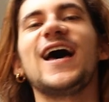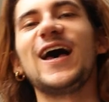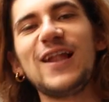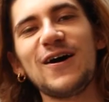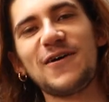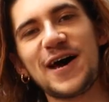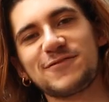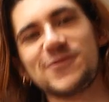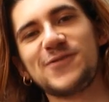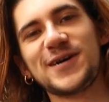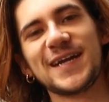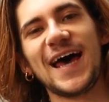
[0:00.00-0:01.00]
Hello
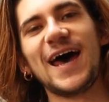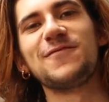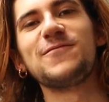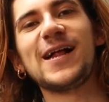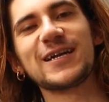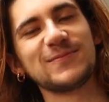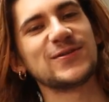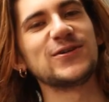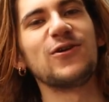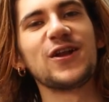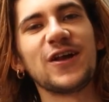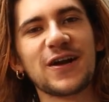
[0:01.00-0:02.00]
everyone and welcome
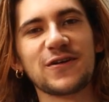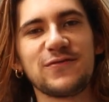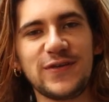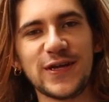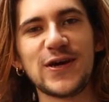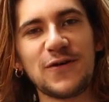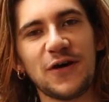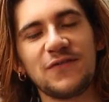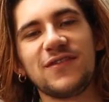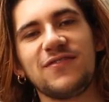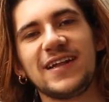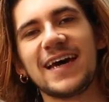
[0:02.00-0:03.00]
to another video of
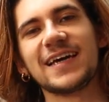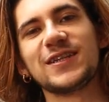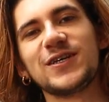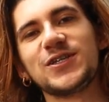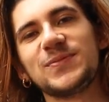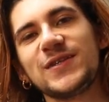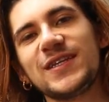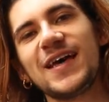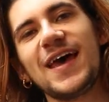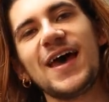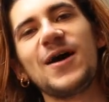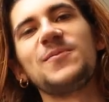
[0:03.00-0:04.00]
The Flying Dutchman.
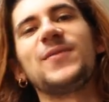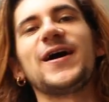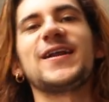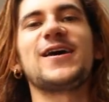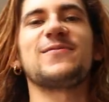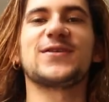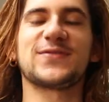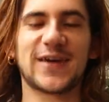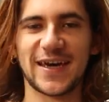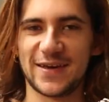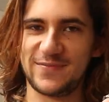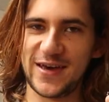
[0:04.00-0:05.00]
My name is
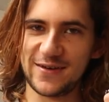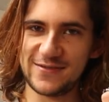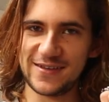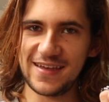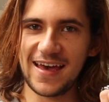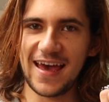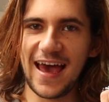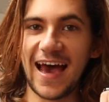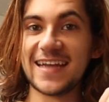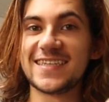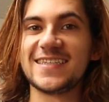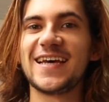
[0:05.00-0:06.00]
Frerik Berben
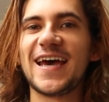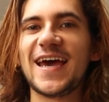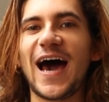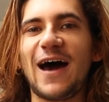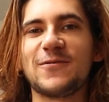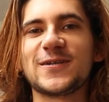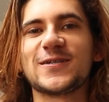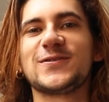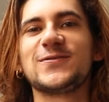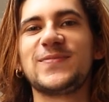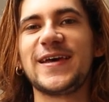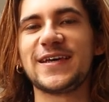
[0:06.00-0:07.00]
and today I wanted
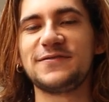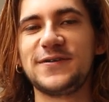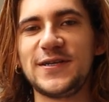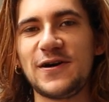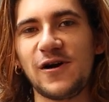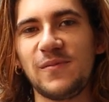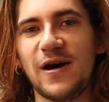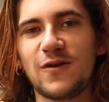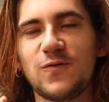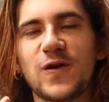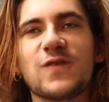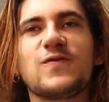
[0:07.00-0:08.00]
to make a video
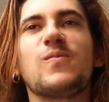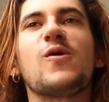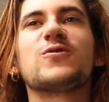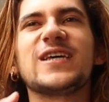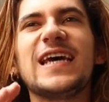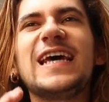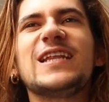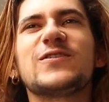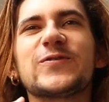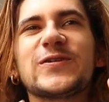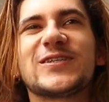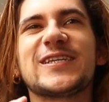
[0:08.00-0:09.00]
about one of the most
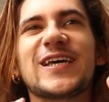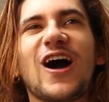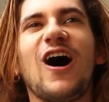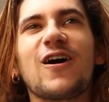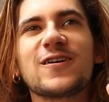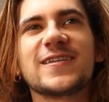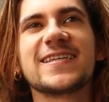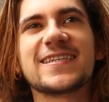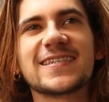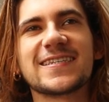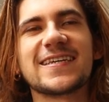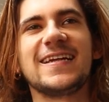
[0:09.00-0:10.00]
interesting
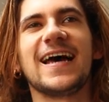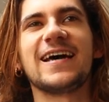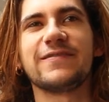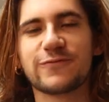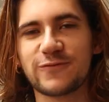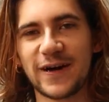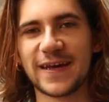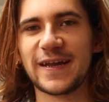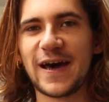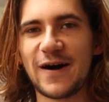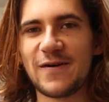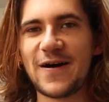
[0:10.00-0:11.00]
artists alive right
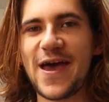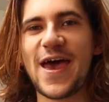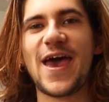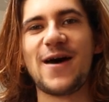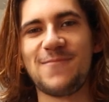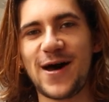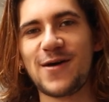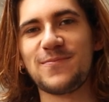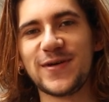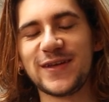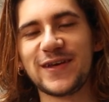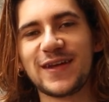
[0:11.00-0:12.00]
now, in my
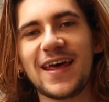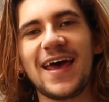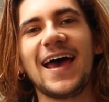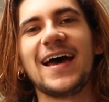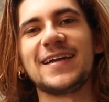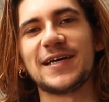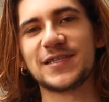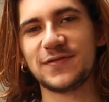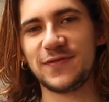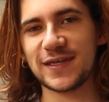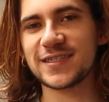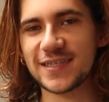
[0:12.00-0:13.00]
opinion, and that's
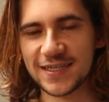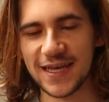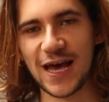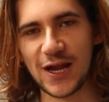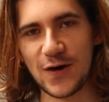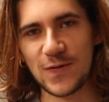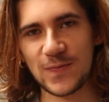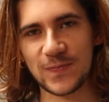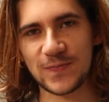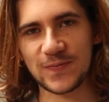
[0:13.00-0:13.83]
Vincent Gallo.